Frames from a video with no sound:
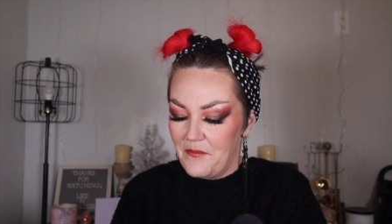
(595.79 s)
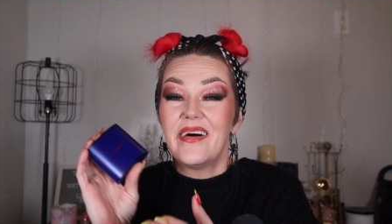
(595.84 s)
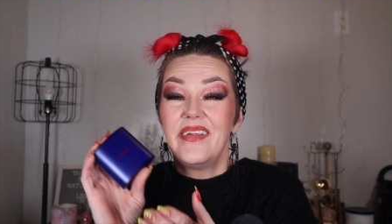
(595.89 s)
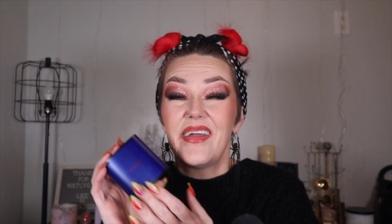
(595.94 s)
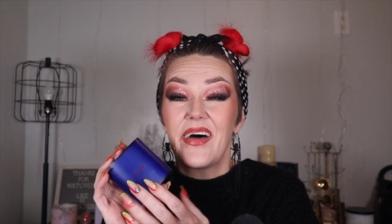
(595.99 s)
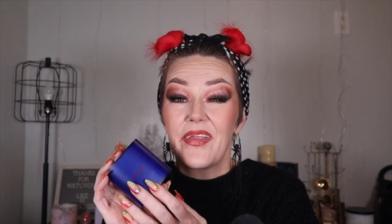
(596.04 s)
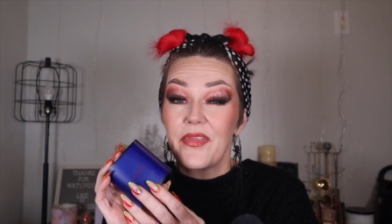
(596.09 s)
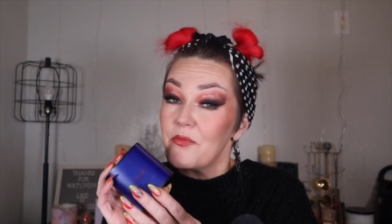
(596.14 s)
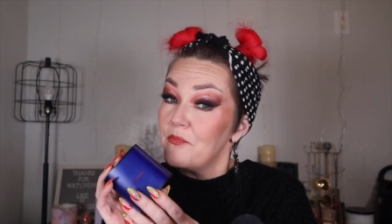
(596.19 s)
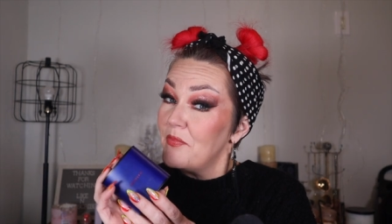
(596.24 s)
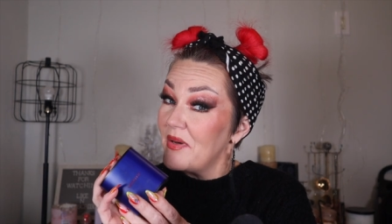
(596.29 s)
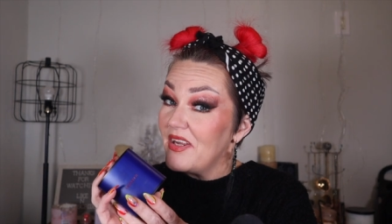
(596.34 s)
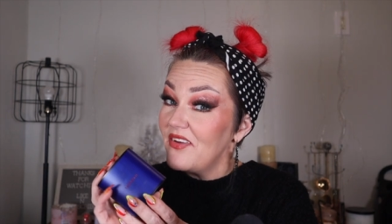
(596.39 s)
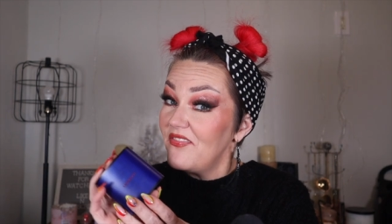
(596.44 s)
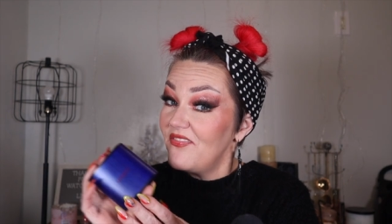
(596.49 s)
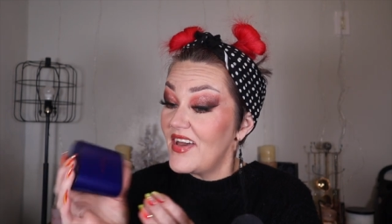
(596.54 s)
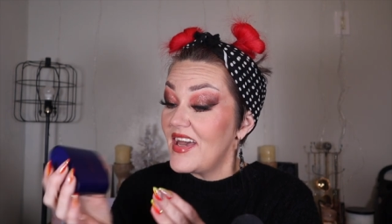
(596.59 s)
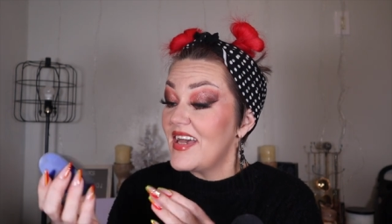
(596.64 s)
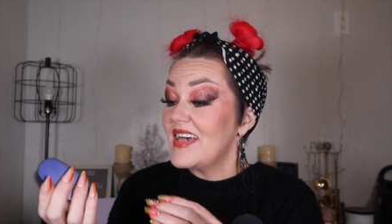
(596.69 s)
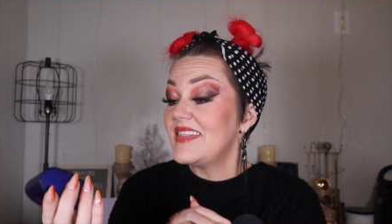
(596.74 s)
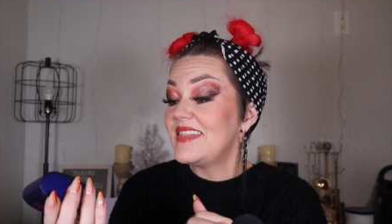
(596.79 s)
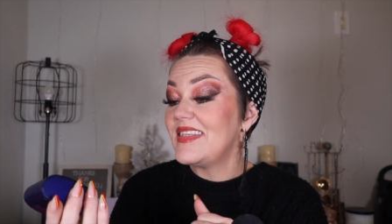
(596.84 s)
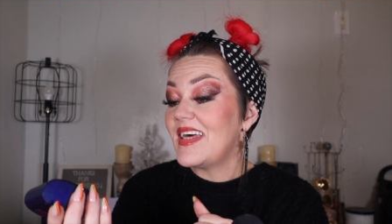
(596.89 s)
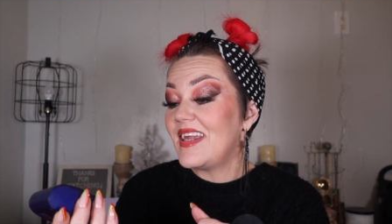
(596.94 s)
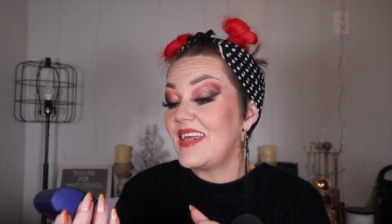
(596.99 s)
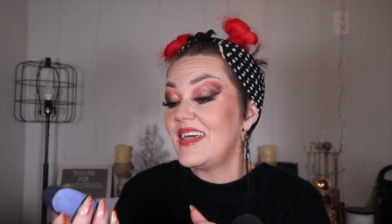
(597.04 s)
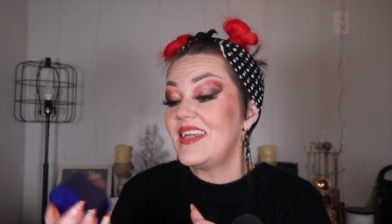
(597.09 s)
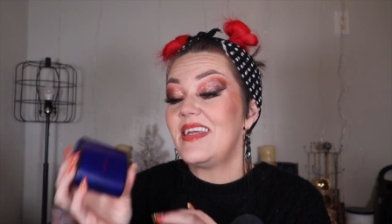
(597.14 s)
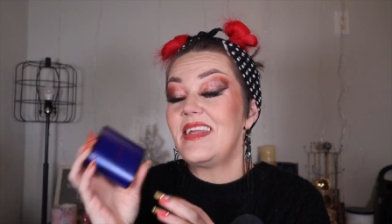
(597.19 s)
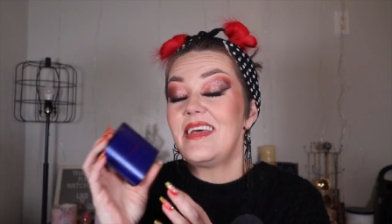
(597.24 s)
Another benefit is that
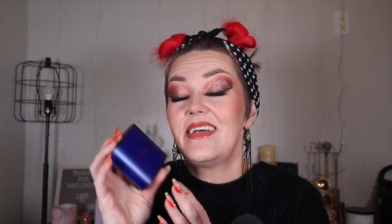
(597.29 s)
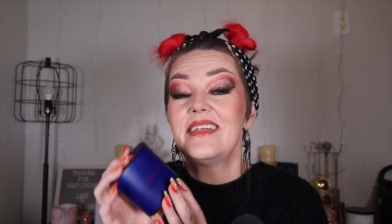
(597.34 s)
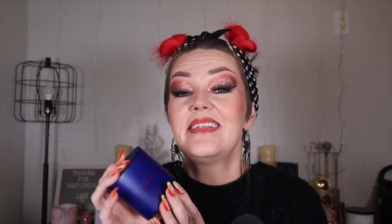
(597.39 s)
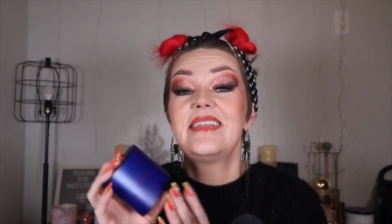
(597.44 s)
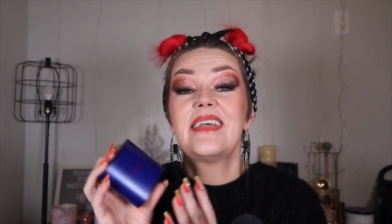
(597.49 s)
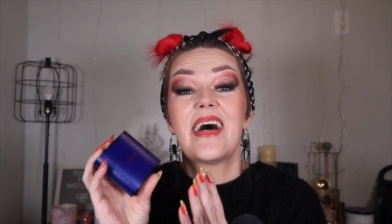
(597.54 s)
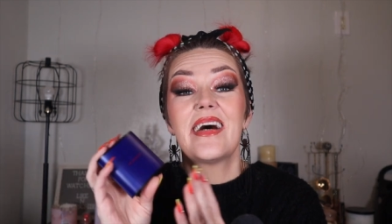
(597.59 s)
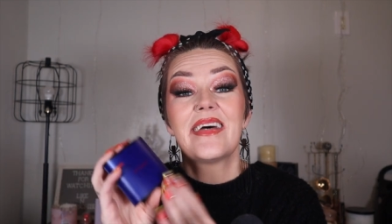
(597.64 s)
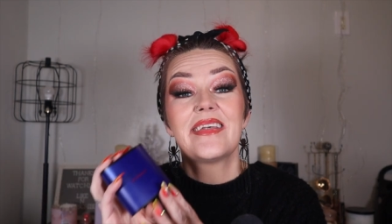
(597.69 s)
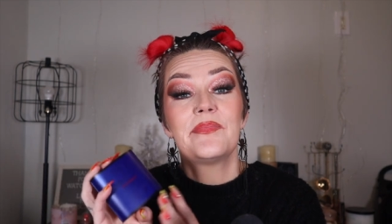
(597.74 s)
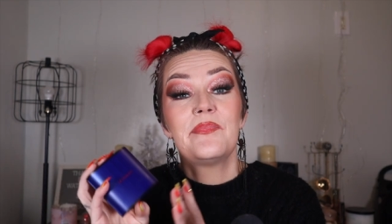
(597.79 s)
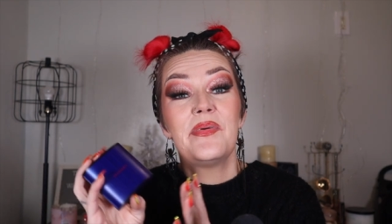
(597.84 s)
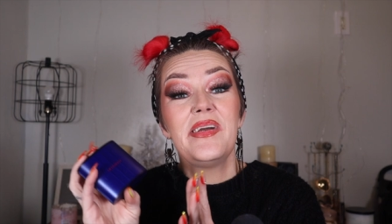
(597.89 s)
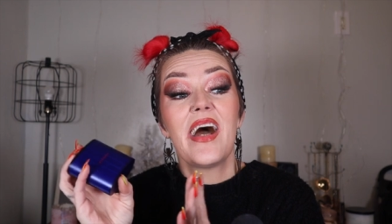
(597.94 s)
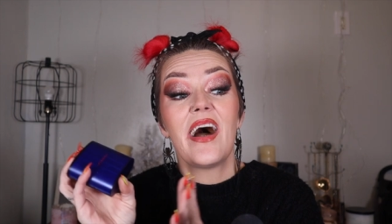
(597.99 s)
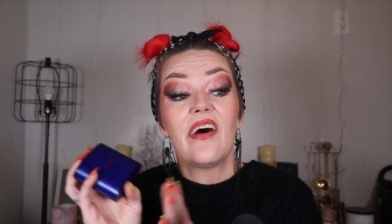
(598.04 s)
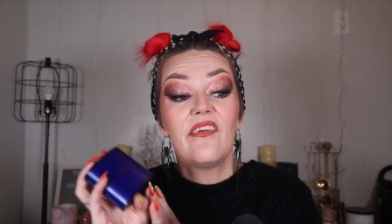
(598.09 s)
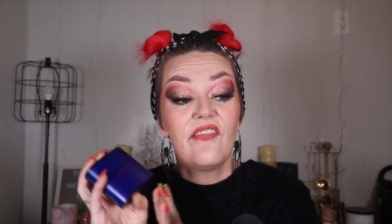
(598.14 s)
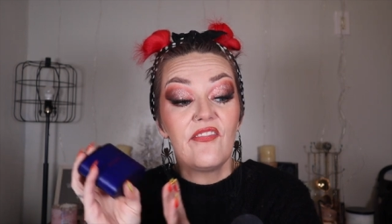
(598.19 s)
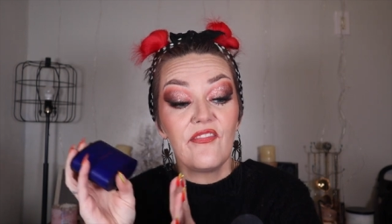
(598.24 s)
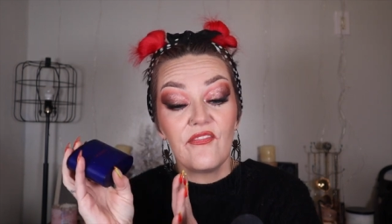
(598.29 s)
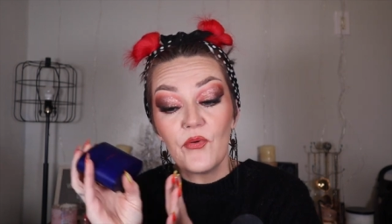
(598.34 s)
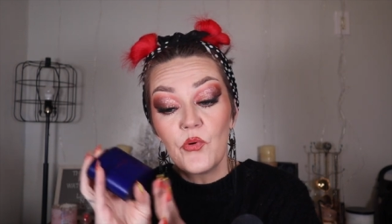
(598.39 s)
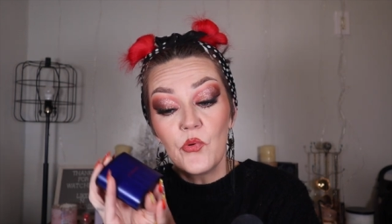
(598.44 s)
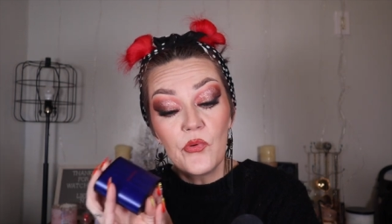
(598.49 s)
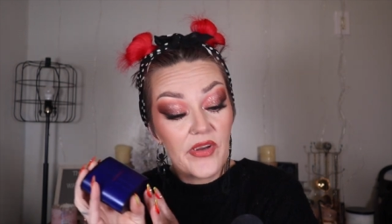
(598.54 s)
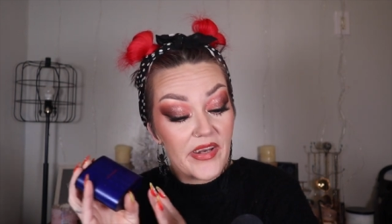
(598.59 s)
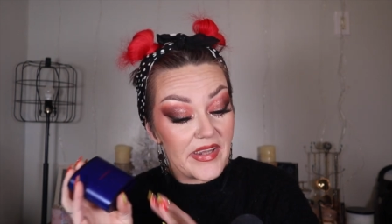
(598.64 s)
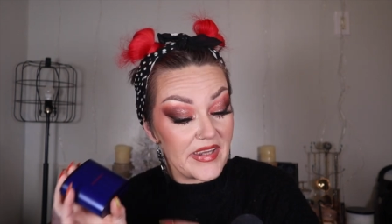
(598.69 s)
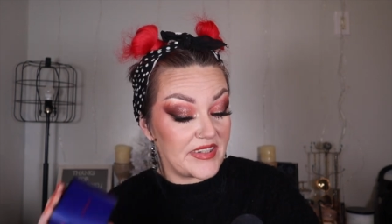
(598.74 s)
it is S P F
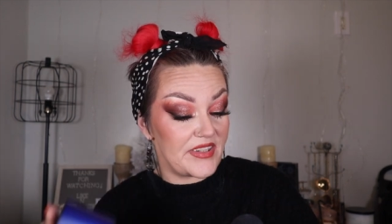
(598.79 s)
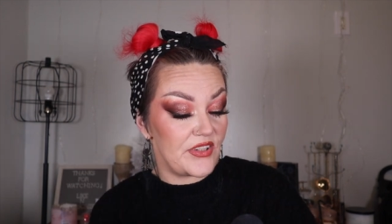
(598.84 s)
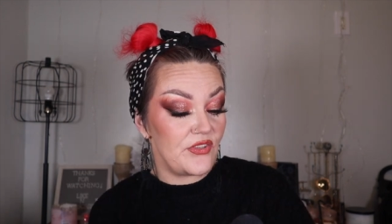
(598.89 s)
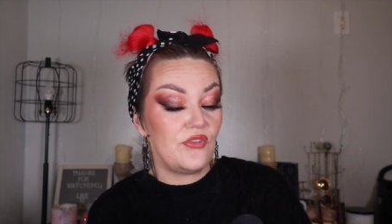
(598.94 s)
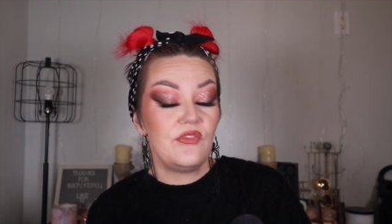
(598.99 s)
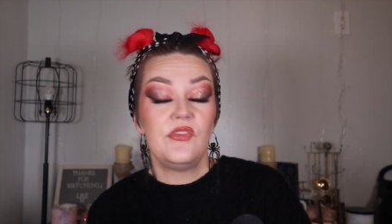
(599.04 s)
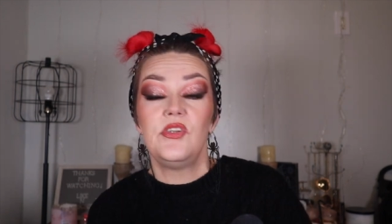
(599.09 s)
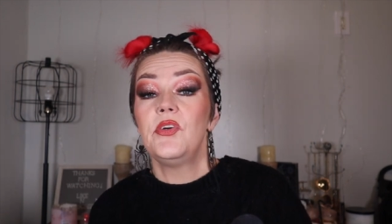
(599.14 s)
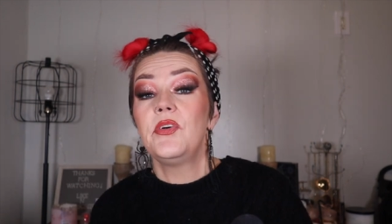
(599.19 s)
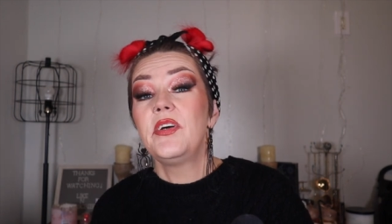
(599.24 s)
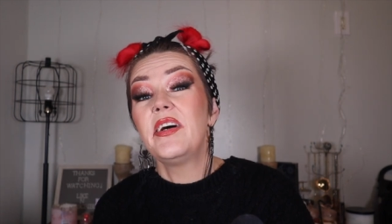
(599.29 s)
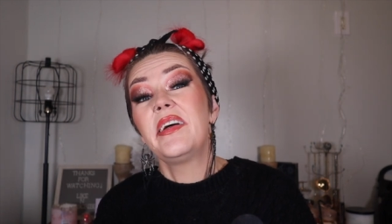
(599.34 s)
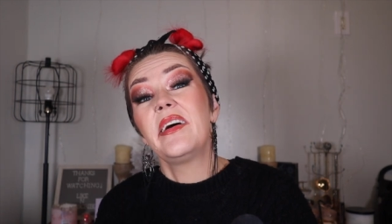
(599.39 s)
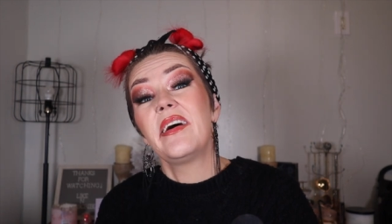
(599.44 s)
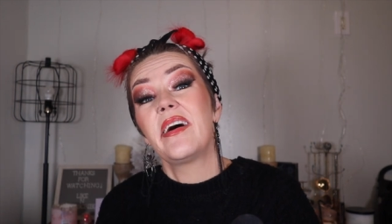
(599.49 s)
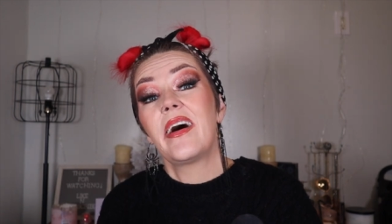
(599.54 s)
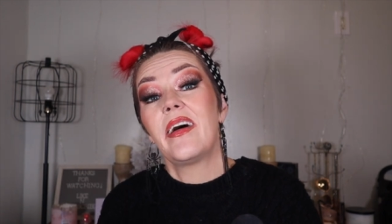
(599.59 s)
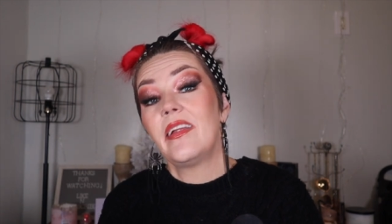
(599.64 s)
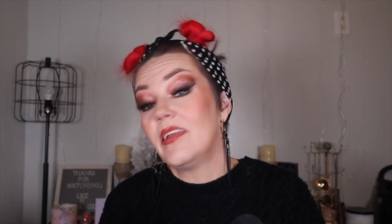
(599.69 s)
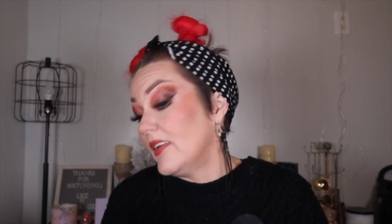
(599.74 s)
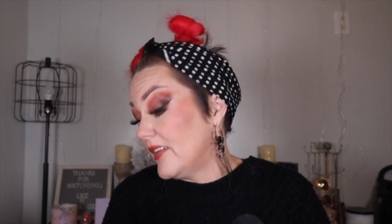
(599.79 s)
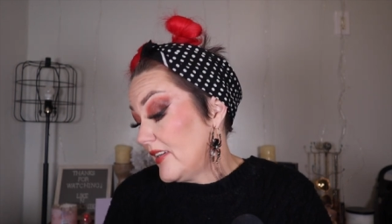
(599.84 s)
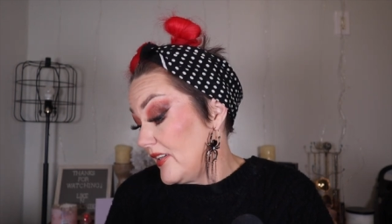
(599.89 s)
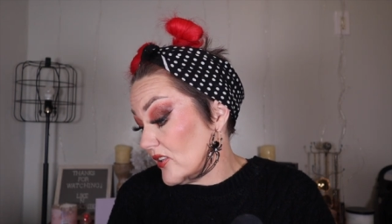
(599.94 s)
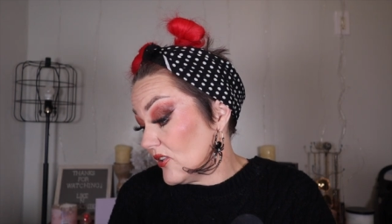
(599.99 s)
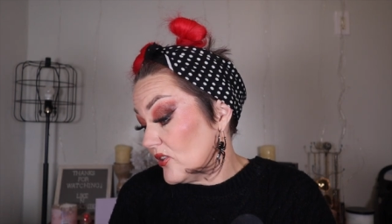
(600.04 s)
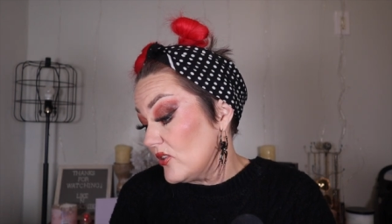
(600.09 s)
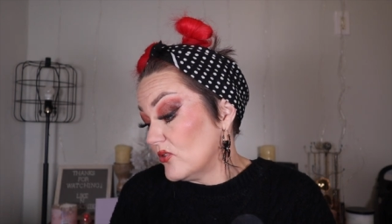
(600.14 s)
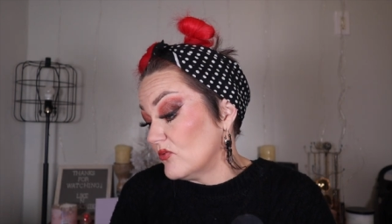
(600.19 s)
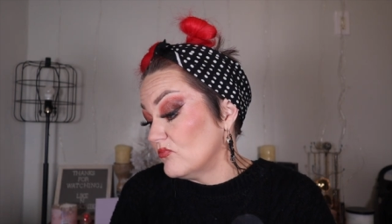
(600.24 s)
forty, so you do get a
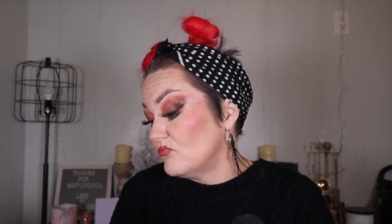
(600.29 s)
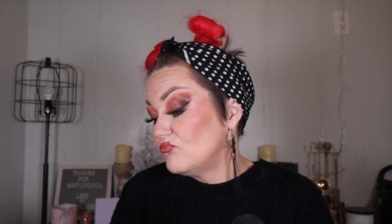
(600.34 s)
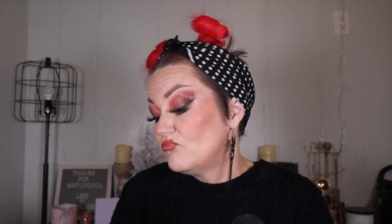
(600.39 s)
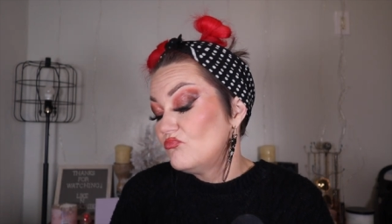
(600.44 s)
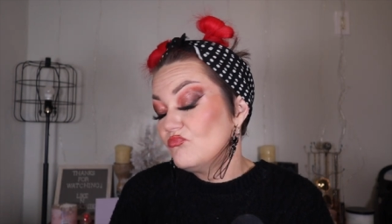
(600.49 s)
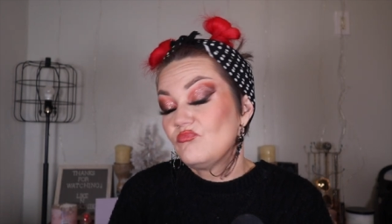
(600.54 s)
little